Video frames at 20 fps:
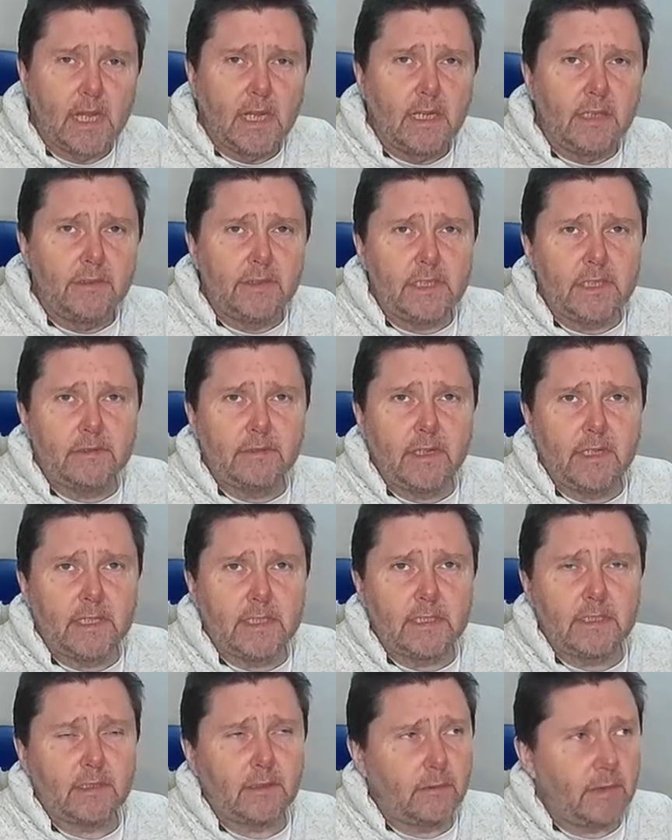And this
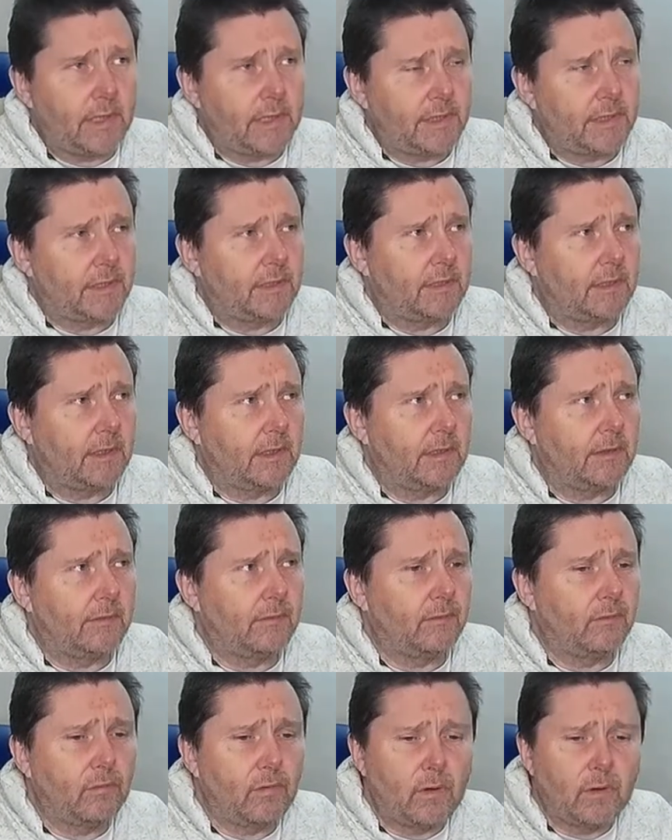raises the question
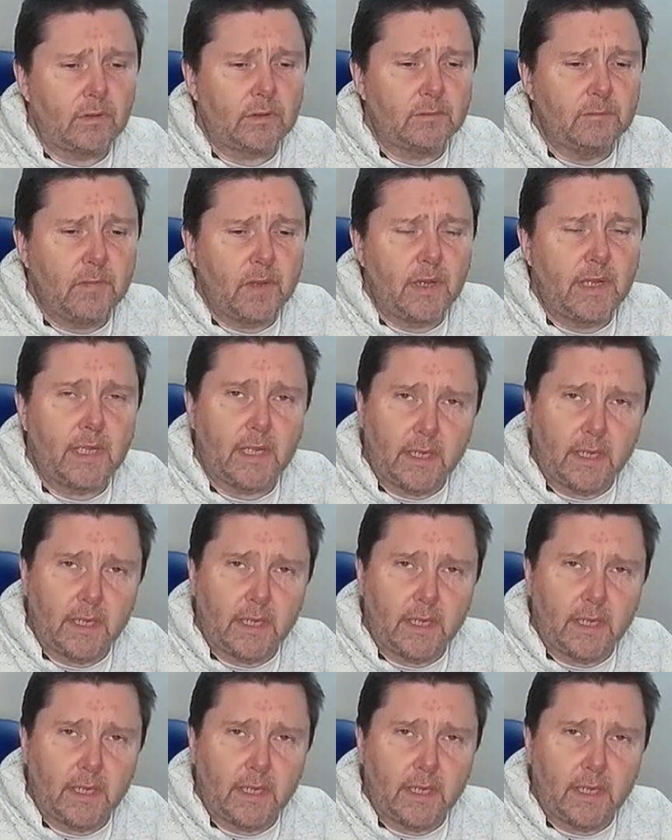of what might